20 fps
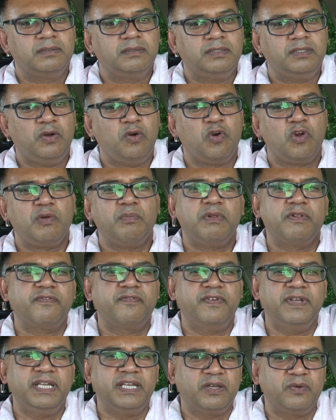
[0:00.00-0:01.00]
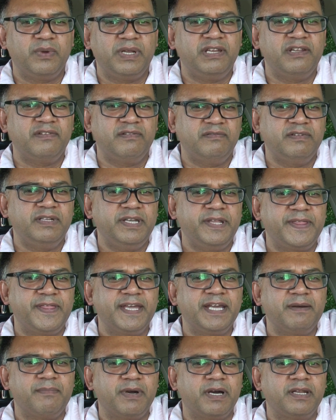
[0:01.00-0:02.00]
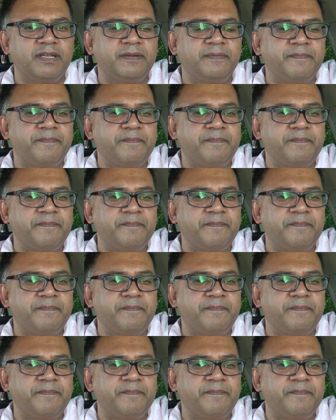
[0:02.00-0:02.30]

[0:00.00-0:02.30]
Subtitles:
It's a horrible feeling when you really think about it.